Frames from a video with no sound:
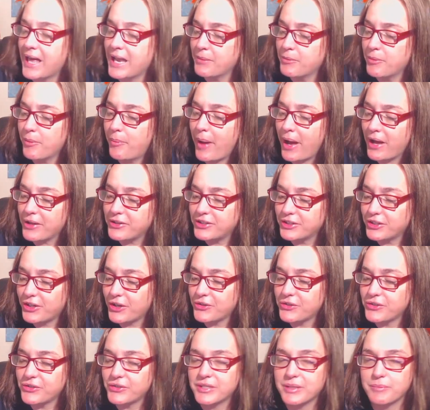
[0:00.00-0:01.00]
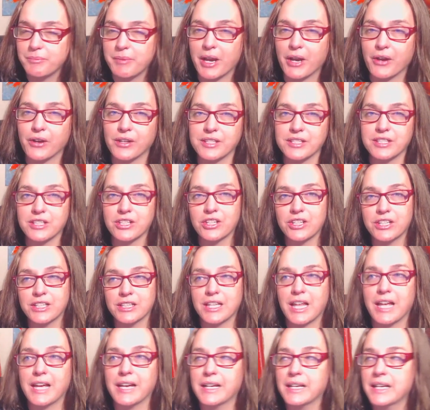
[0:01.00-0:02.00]
I'm about to go do some errands
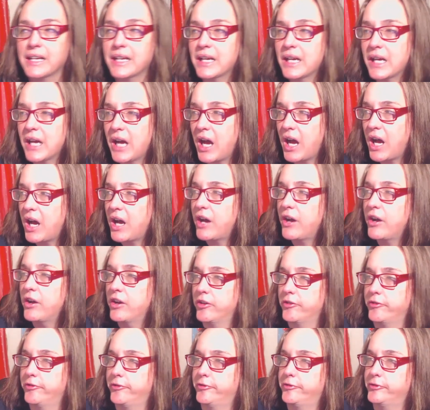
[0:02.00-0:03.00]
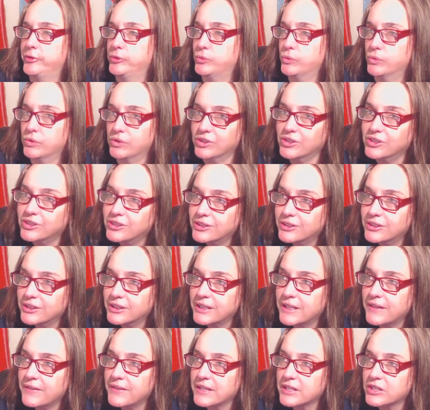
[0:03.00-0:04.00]
looking like a fool
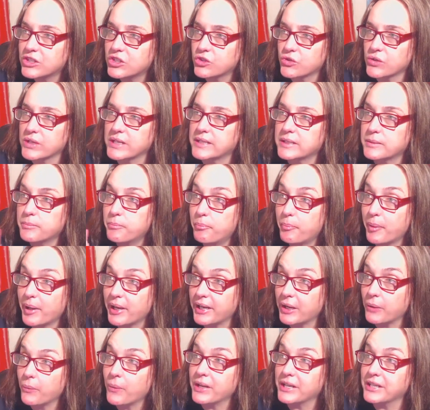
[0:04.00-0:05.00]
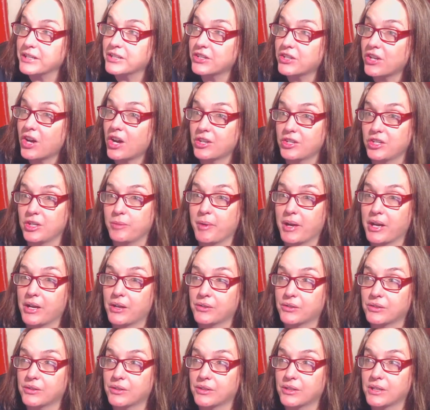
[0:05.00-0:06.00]
in these streets, but I wanted to talk to you
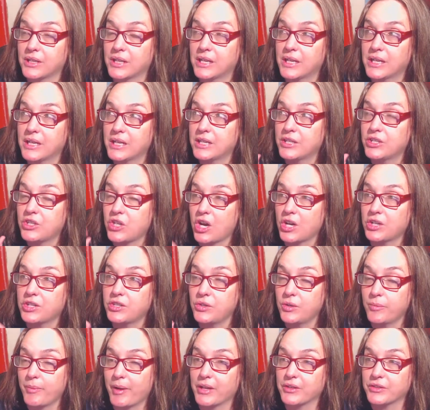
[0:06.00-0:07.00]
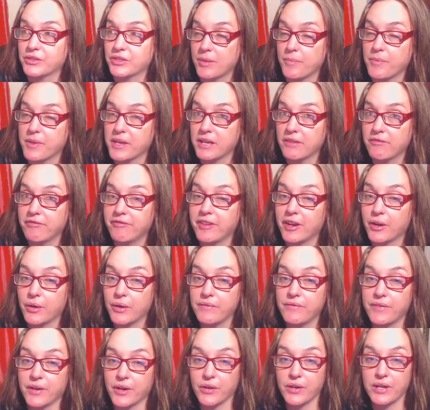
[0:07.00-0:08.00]
about talk to you about something
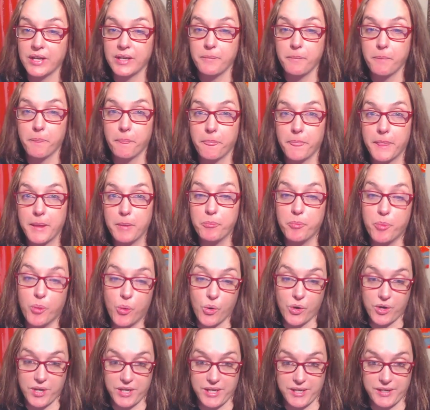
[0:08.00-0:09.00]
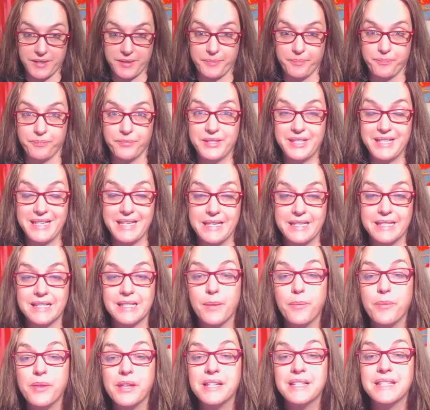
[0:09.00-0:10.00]
very, very important. See,
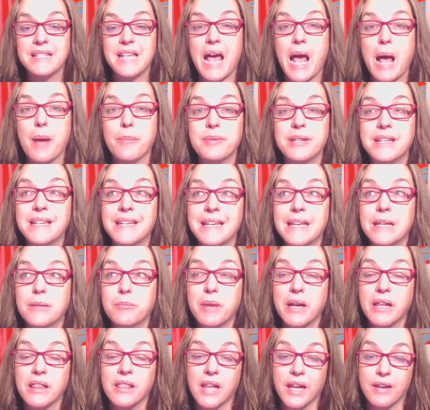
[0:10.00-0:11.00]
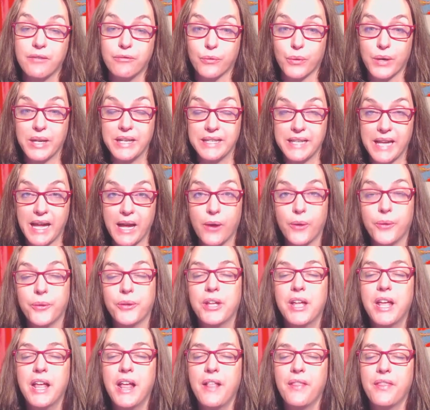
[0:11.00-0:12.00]
something's happening in my life right
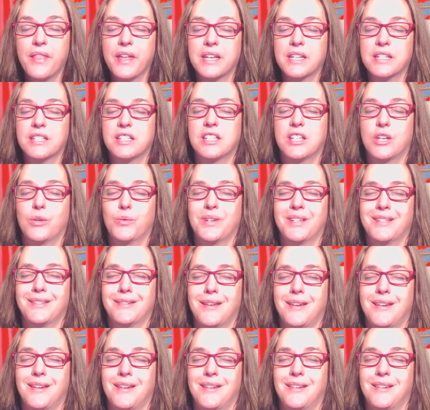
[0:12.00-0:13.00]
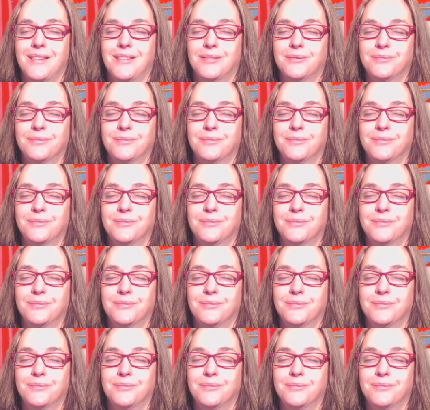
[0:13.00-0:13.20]
now that is so exciting.